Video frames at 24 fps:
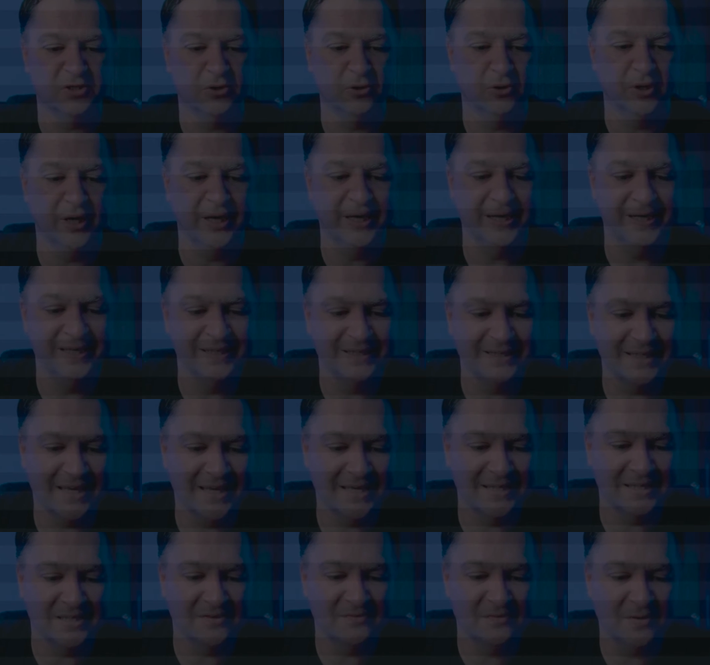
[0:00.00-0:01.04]
So in this
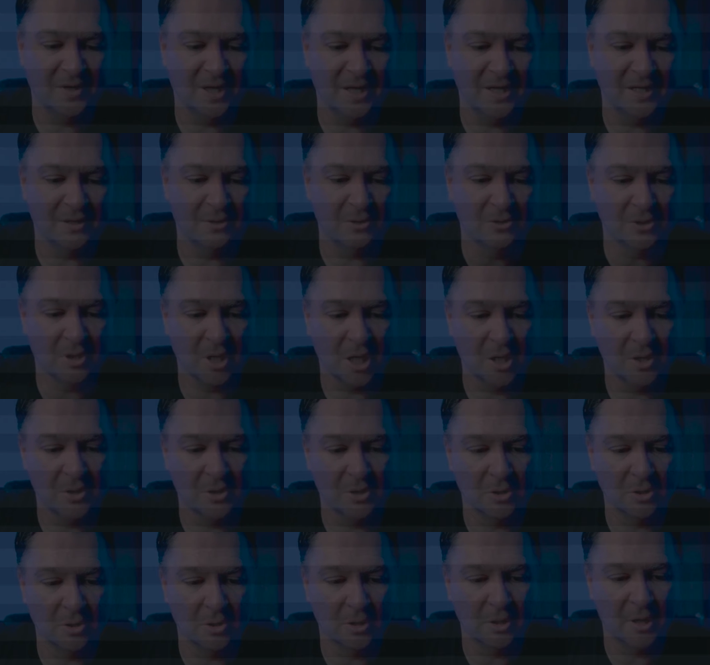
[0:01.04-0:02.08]
case, if I look
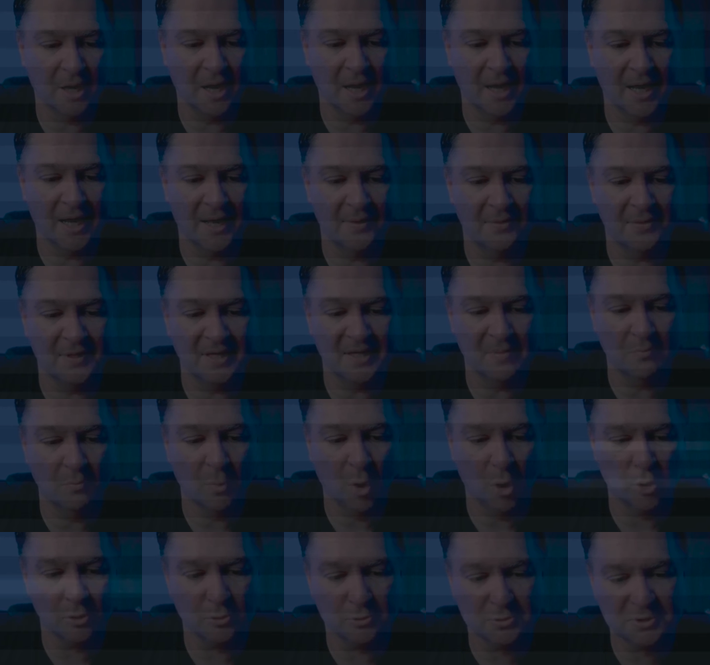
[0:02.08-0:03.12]
under the
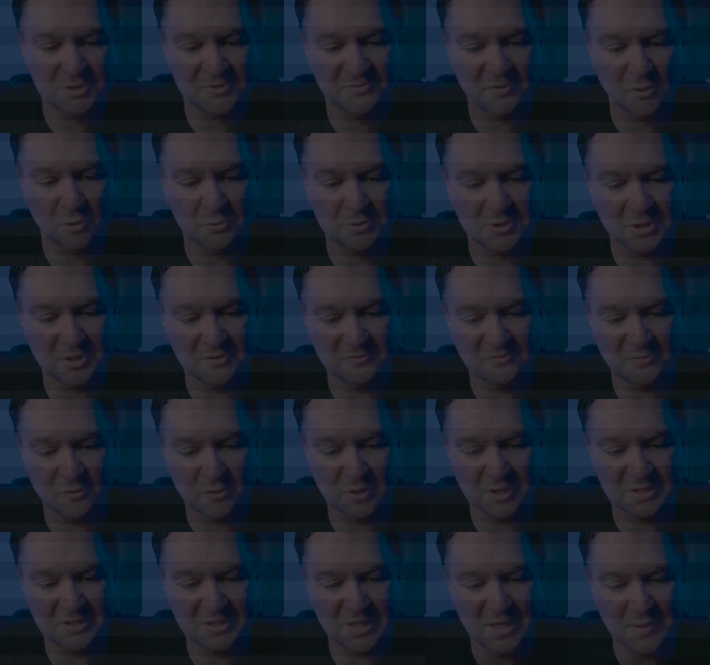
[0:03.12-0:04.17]
models folder,
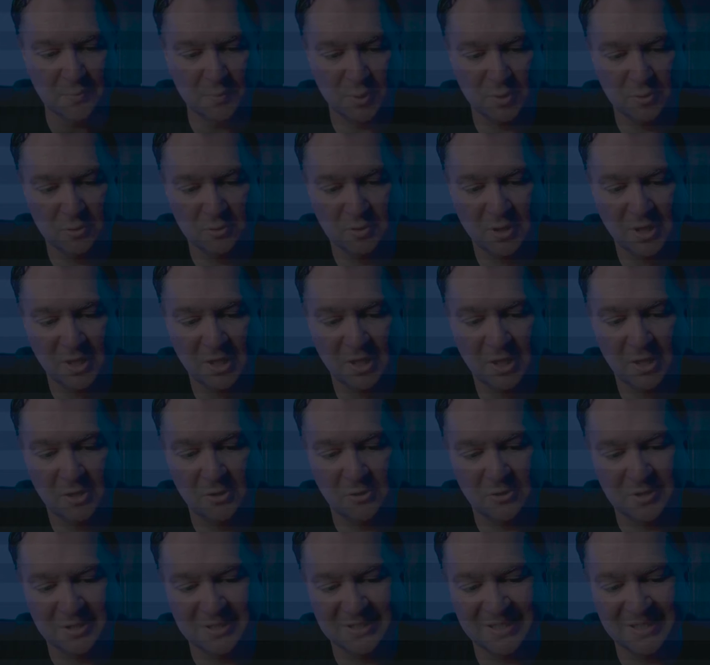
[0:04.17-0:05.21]
for example,
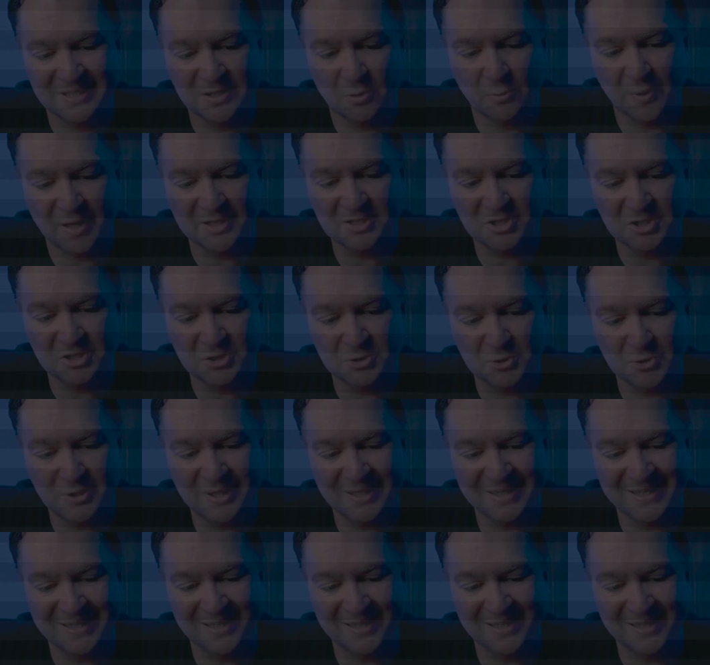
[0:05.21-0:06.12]
you can see the registry.